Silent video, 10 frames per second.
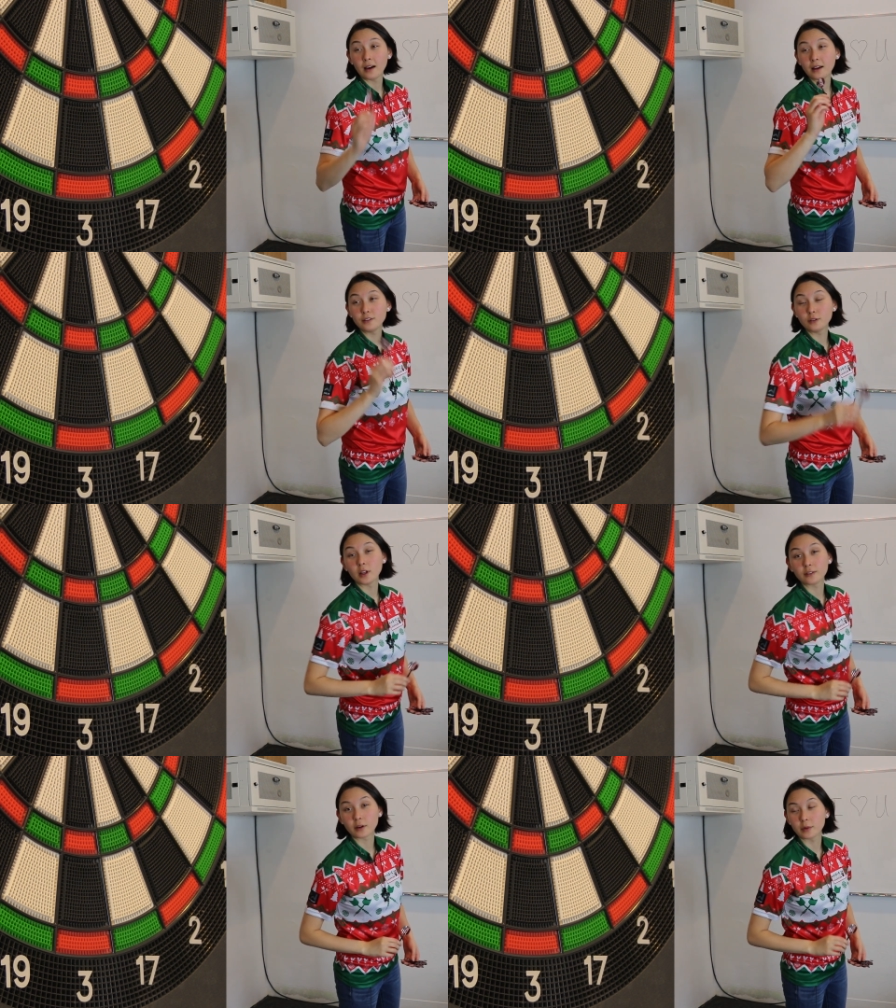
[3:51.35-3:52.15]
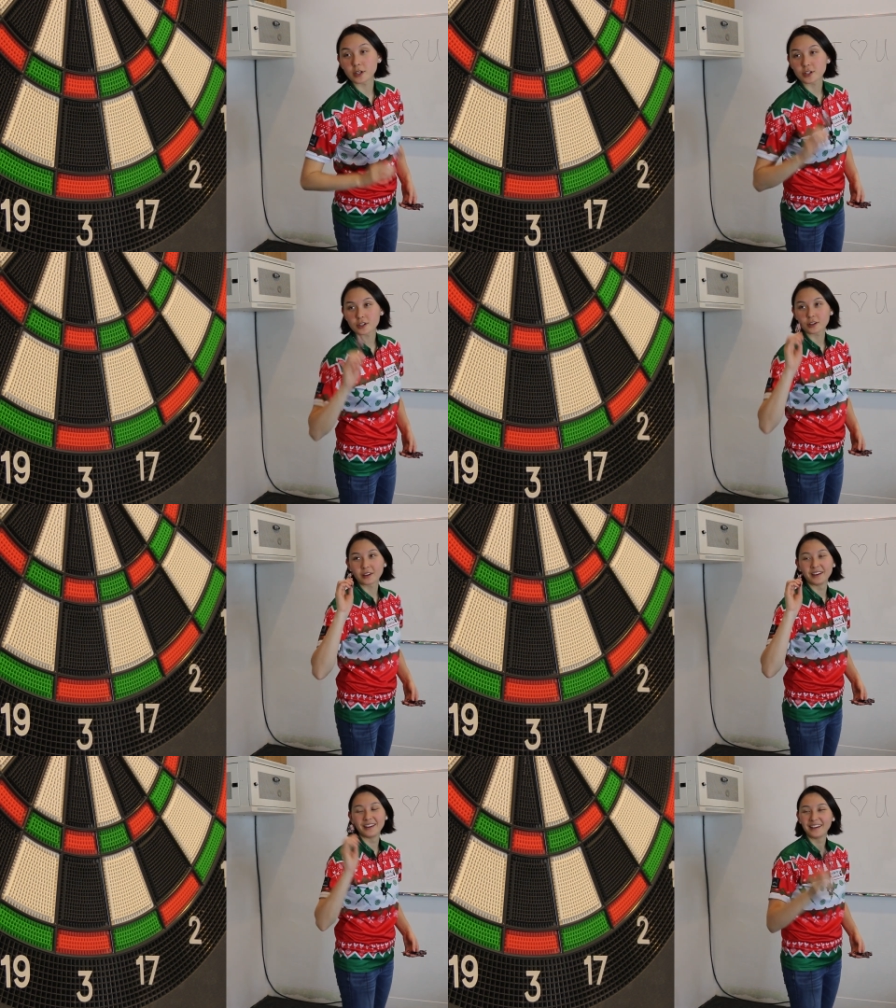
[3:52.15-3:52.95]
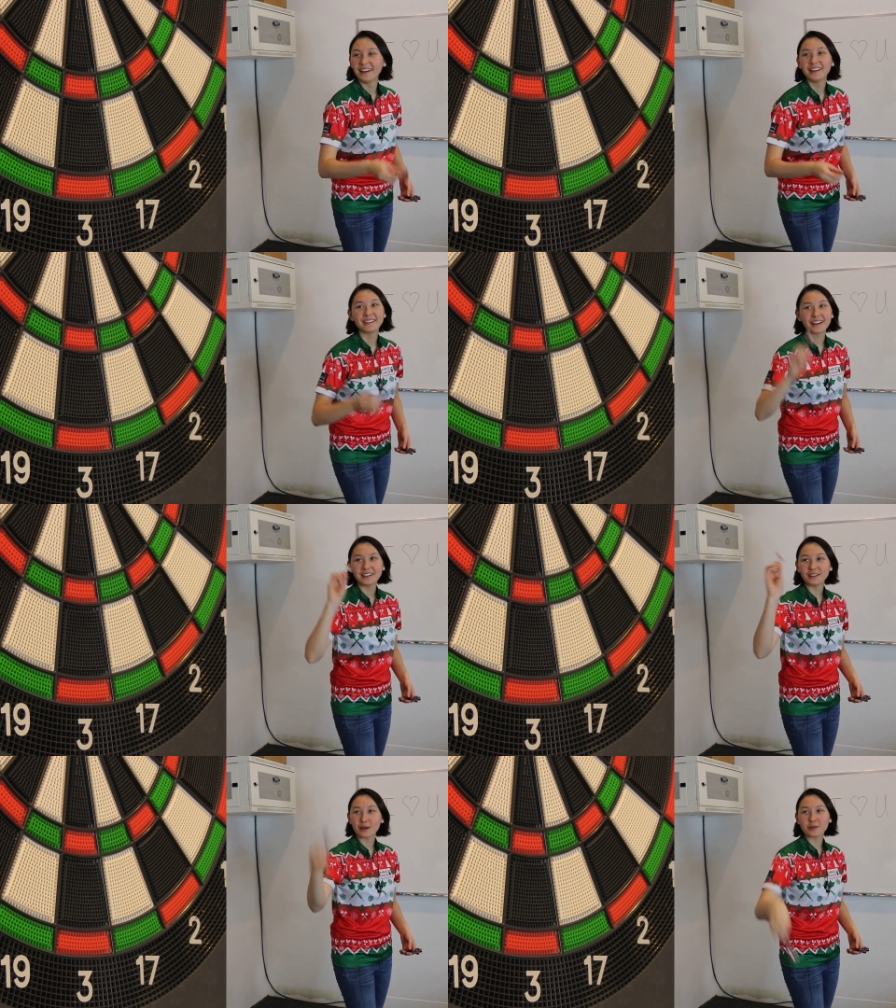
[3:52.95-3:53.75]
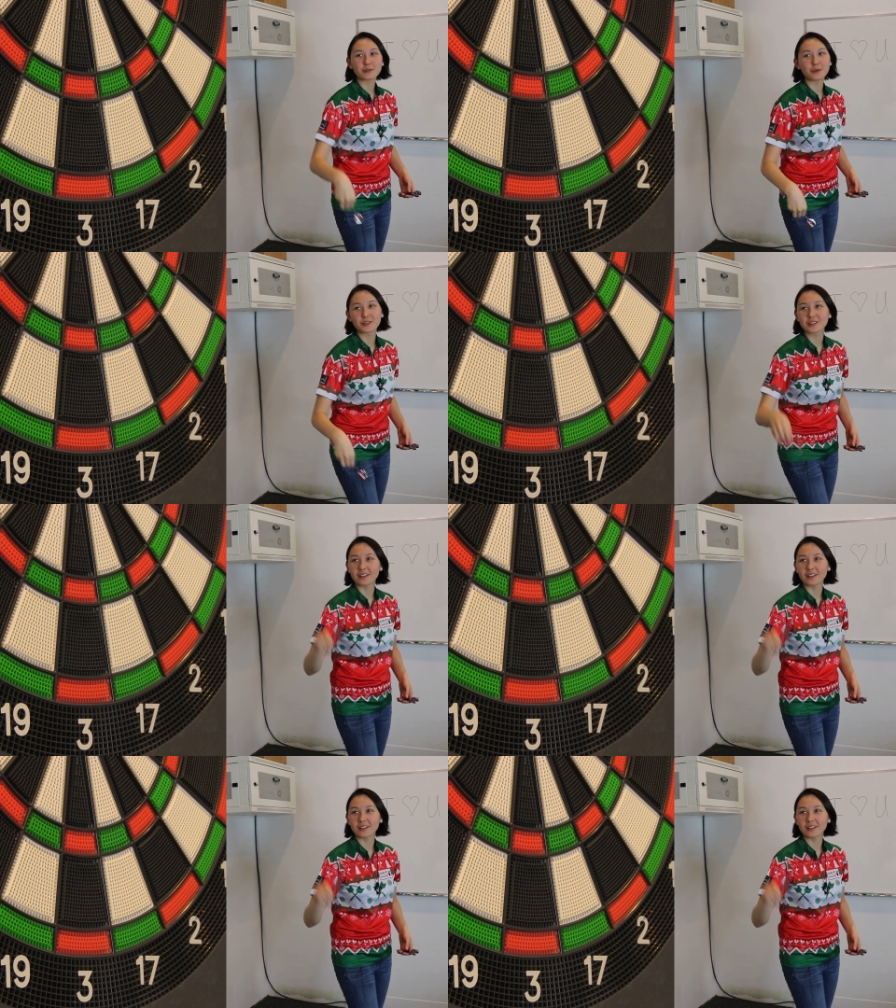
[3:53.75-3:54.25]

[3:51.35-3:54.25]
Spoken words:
I do love how much Danny Lauby switches